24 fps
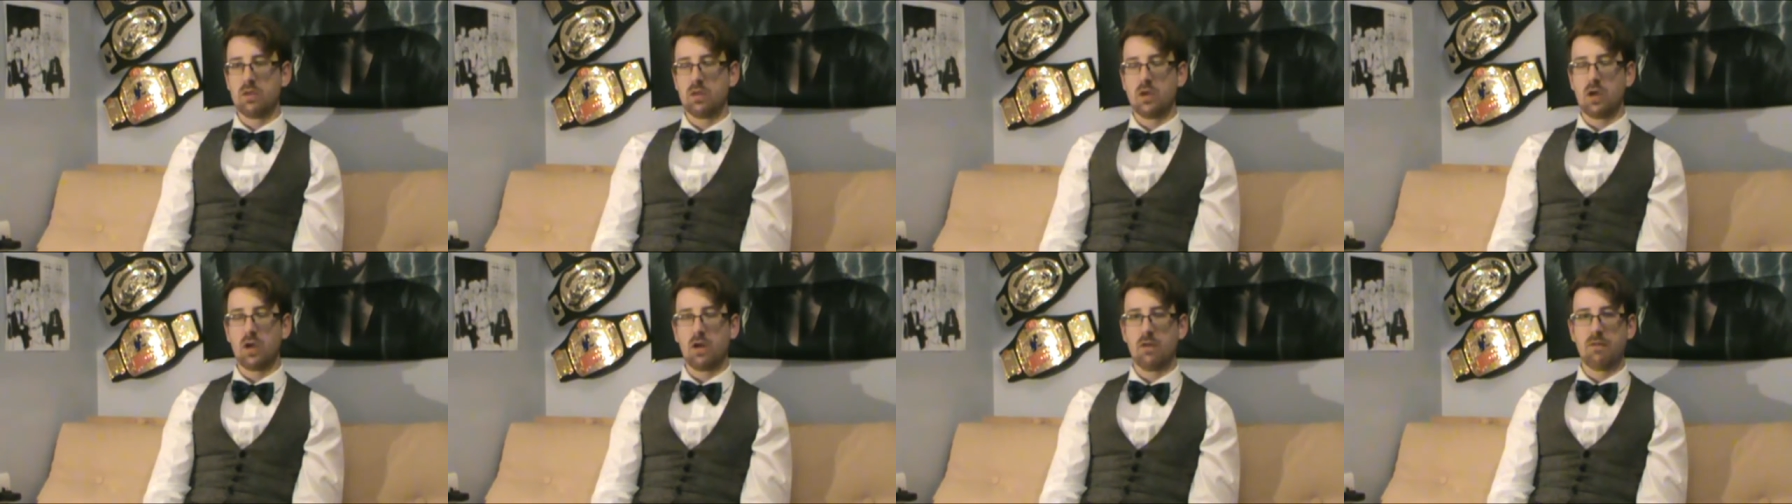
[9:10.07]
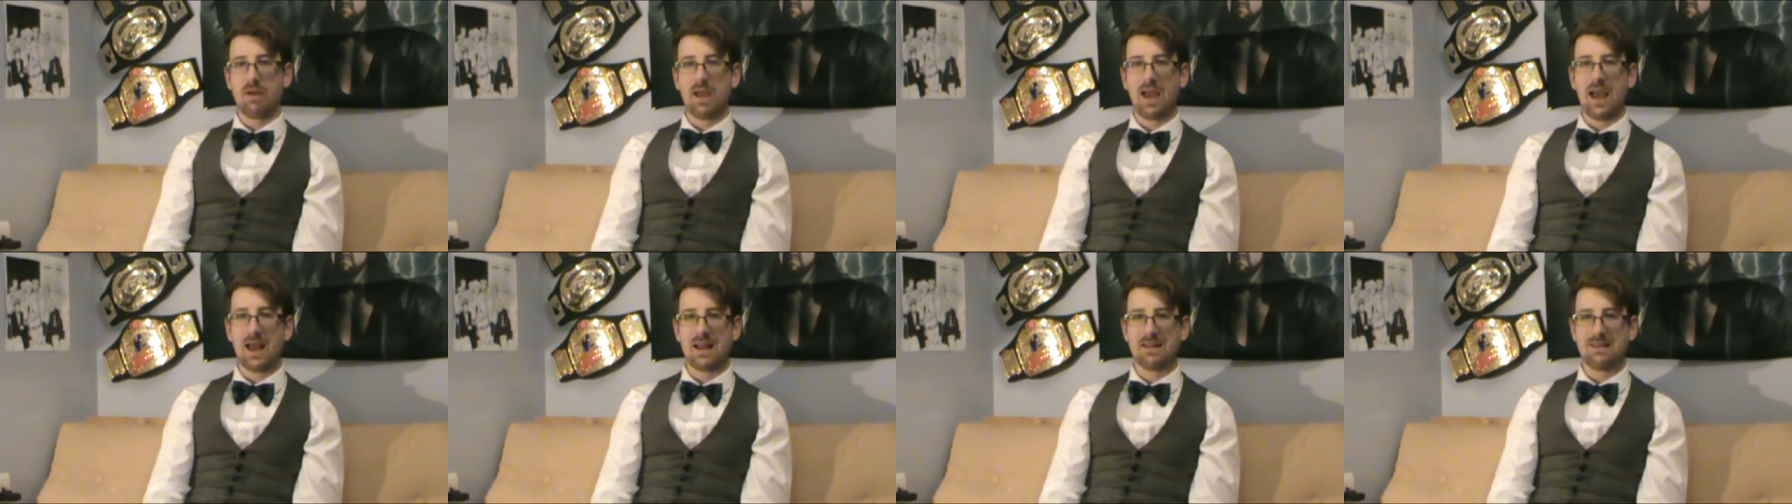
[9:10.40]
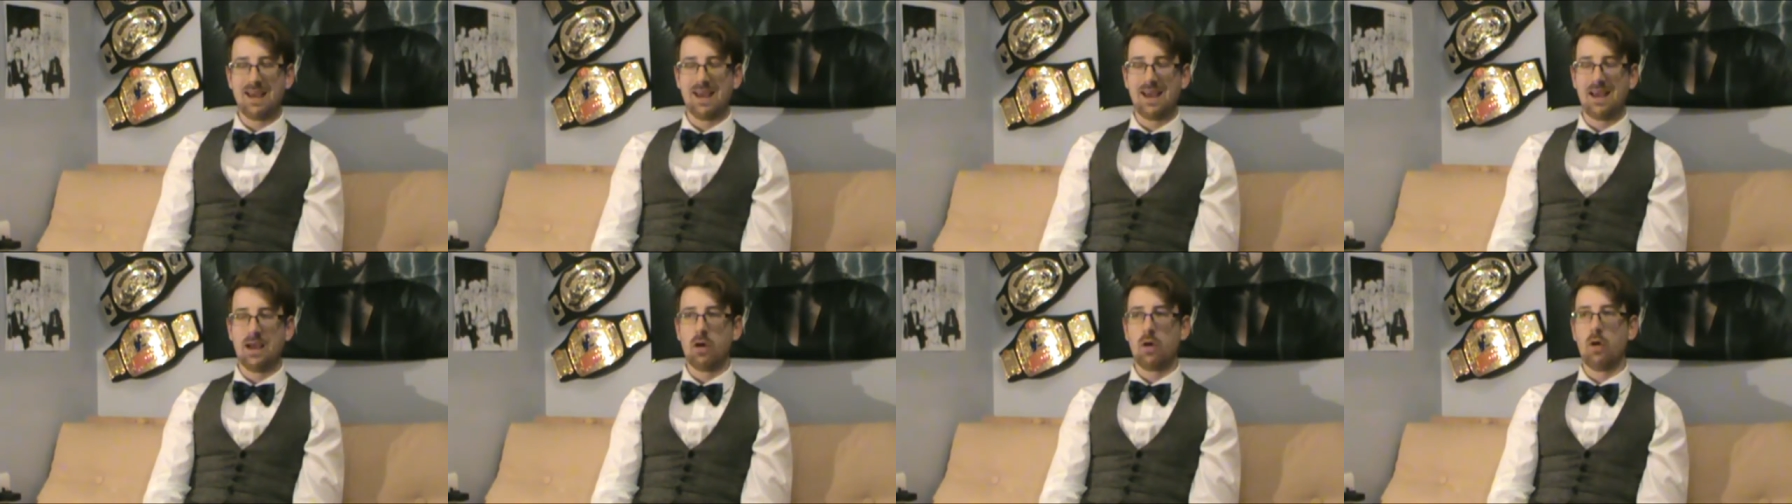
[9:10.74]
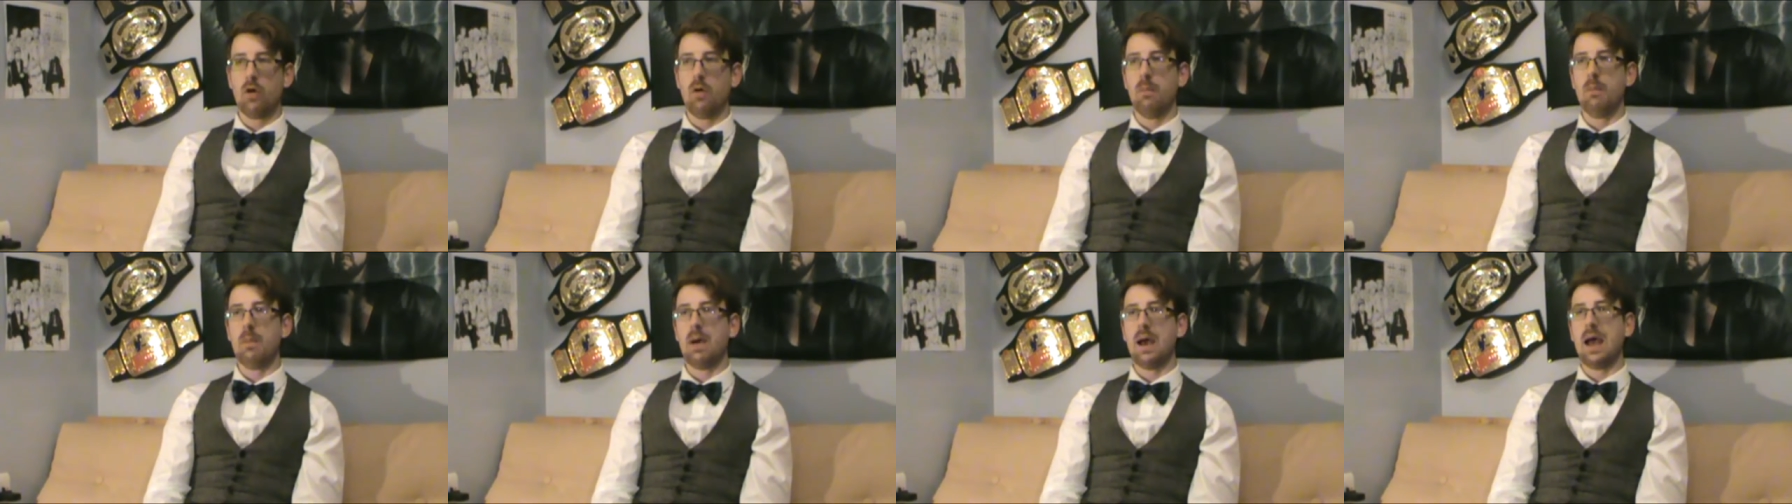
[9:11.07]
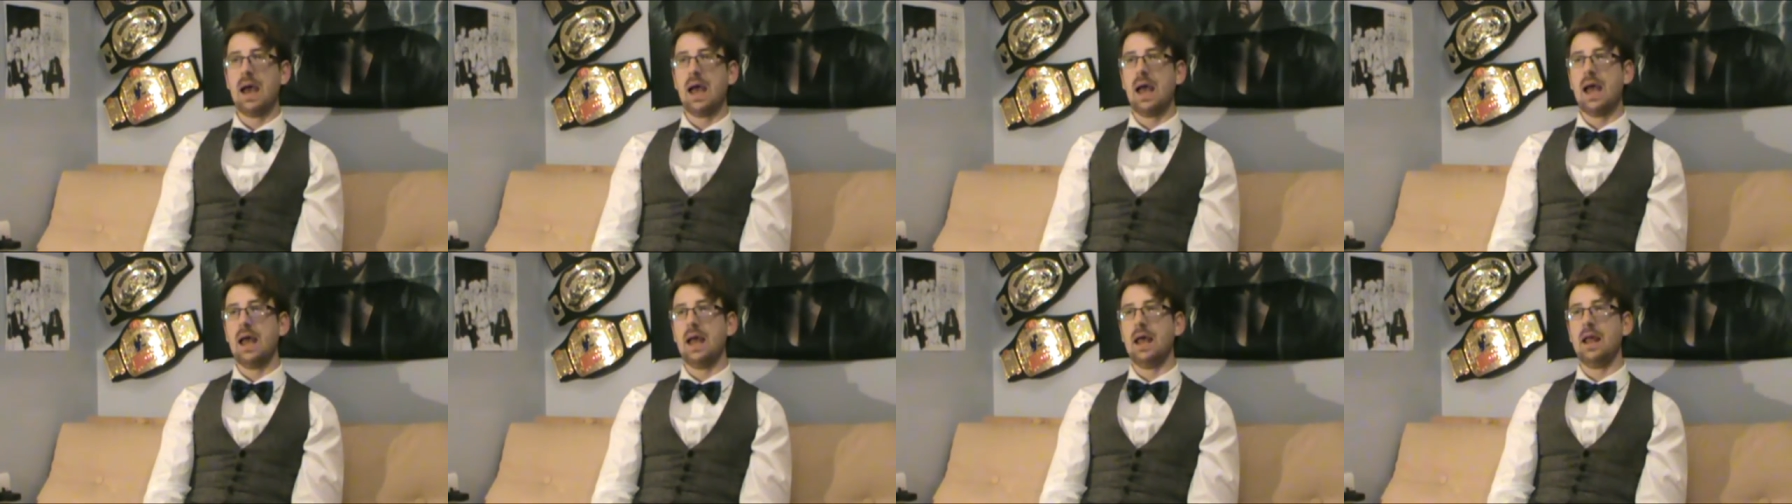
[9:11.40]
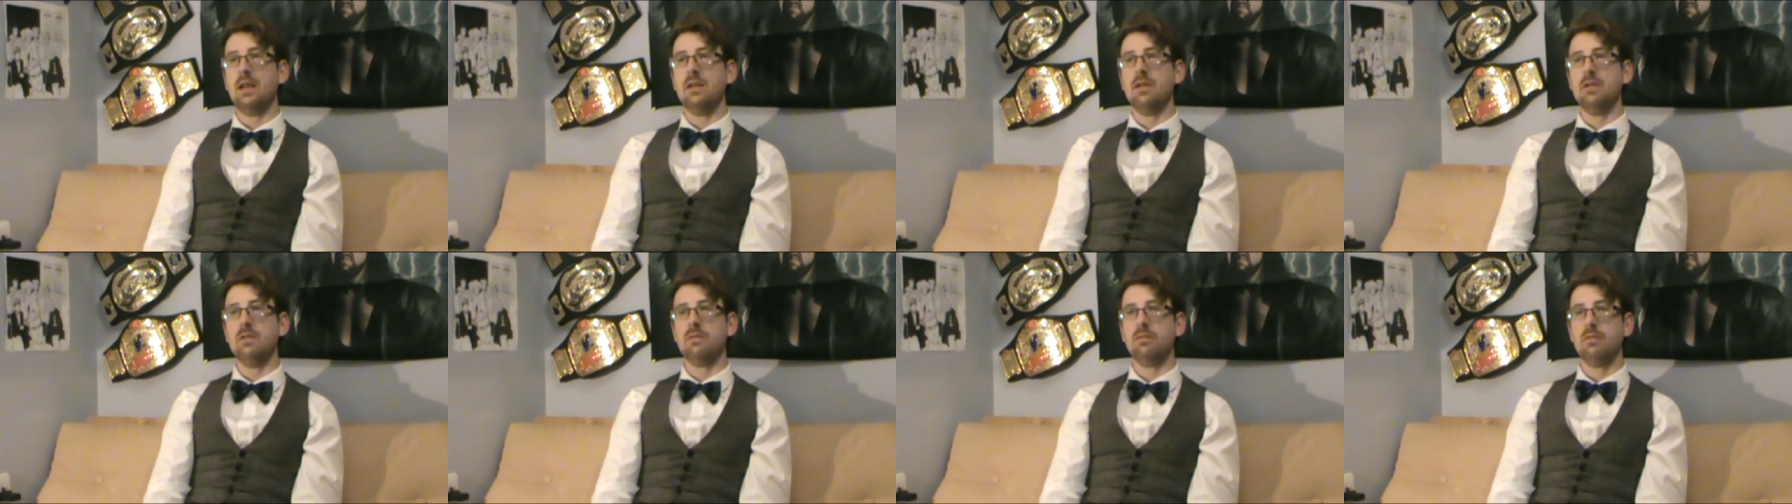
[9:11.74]
kind of hand to hand combat
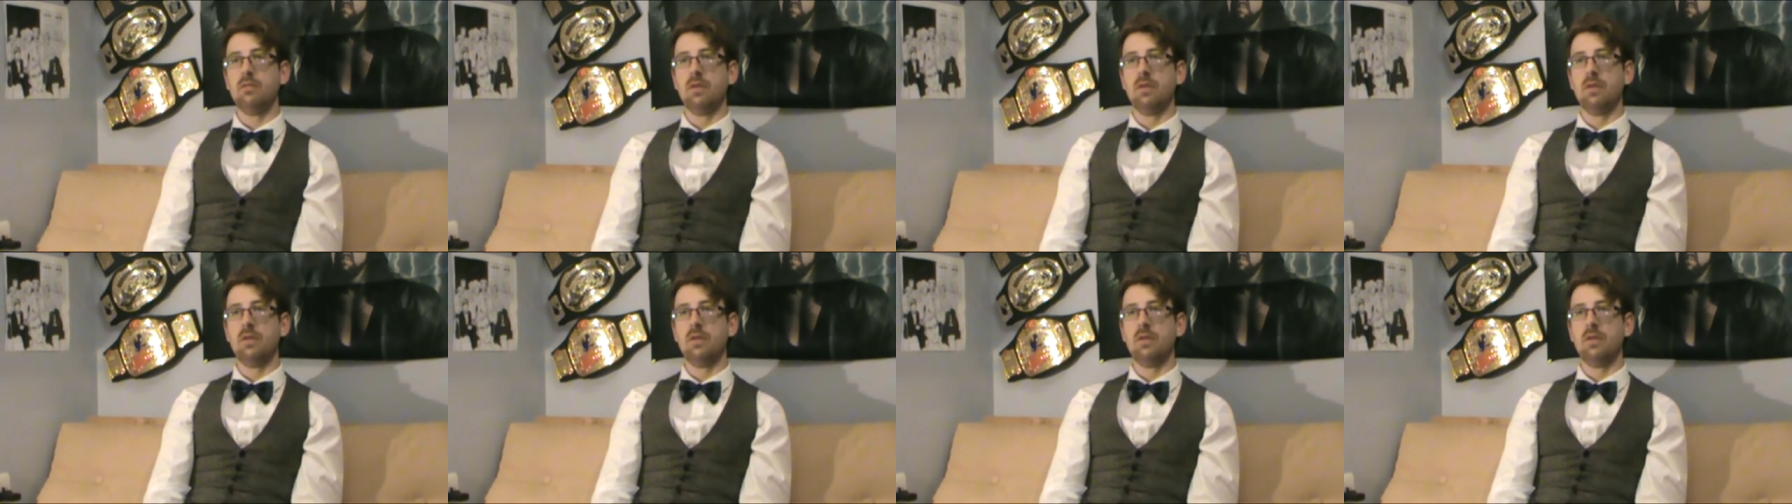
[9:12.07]
and